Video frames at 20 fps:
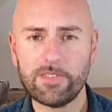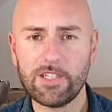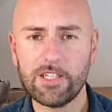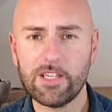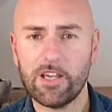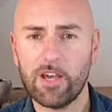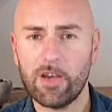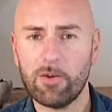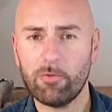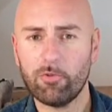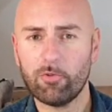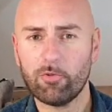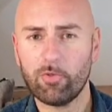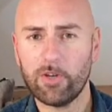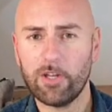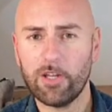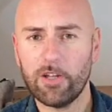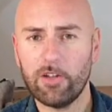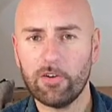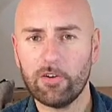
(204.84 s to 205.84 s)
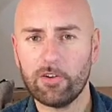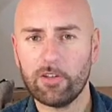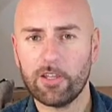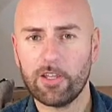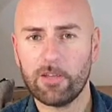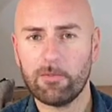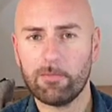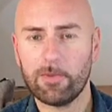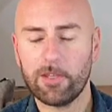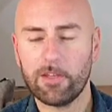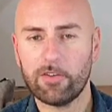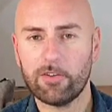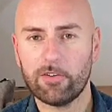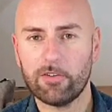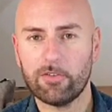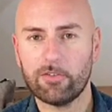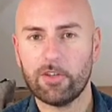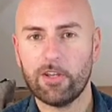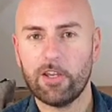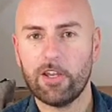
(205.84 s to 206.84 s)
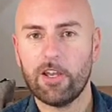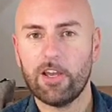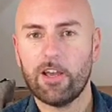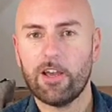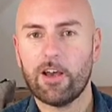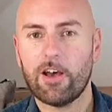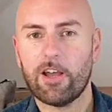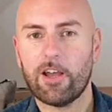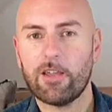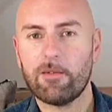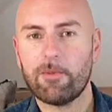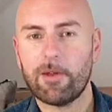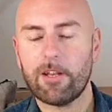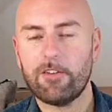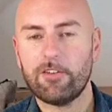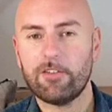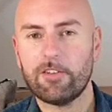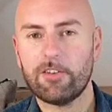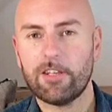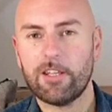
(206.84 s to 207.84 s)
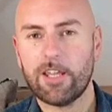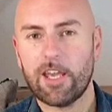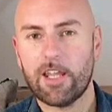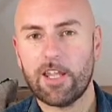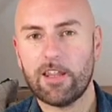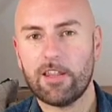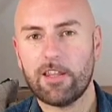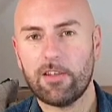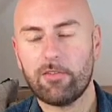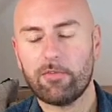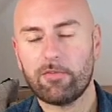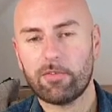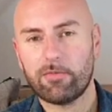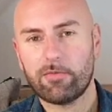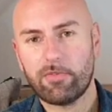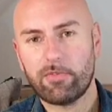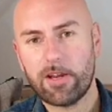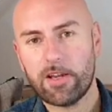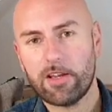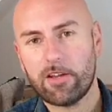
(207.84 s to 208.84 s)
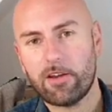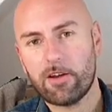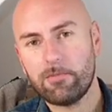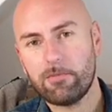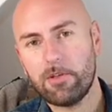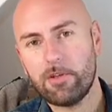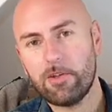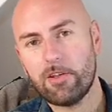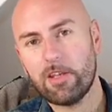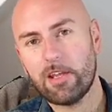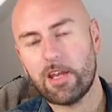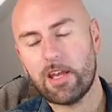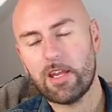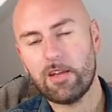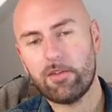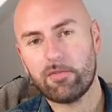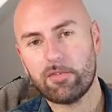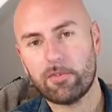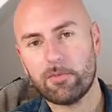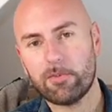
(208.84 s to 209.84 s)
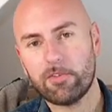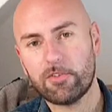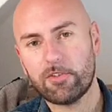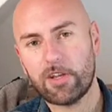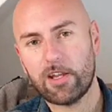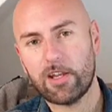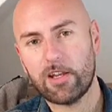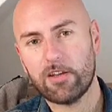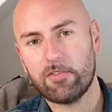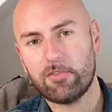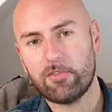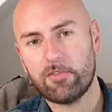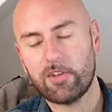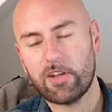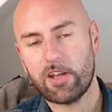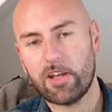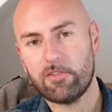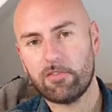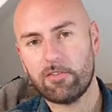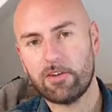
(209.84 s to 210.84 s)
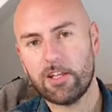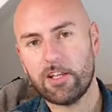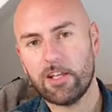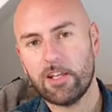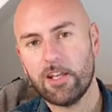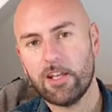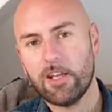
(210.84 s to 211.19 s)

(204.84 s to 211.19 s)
I was really lucky because I managed to get this from Fragcom UK from a seller, Terry.